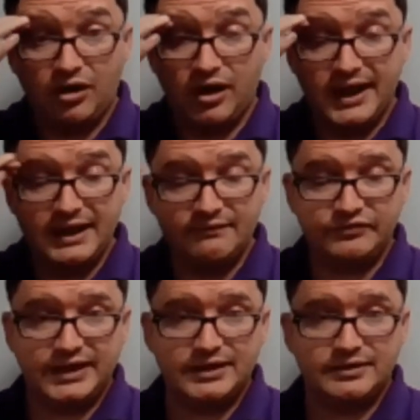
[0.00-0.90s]
I
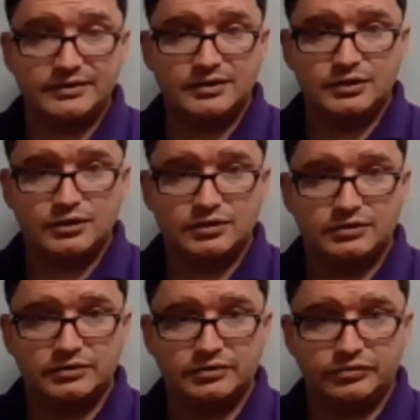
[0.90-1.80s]
have done,
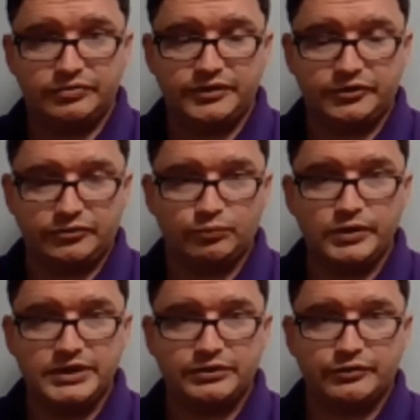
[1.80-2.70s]
this is
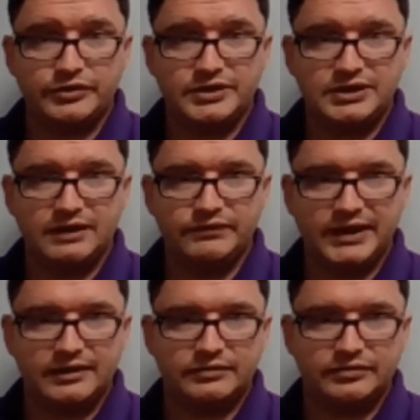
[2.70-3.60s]
week 3, I've
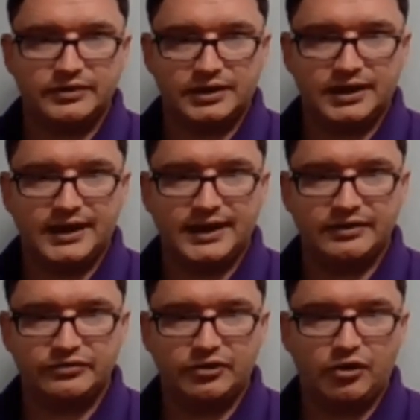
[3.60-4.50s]
done the
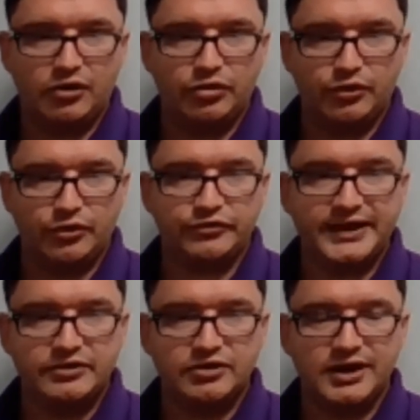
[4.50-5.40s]
class on
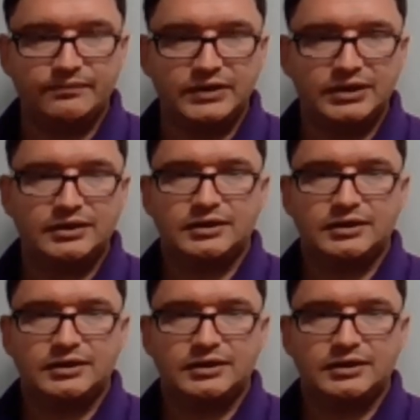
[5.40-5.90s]
Thursday night.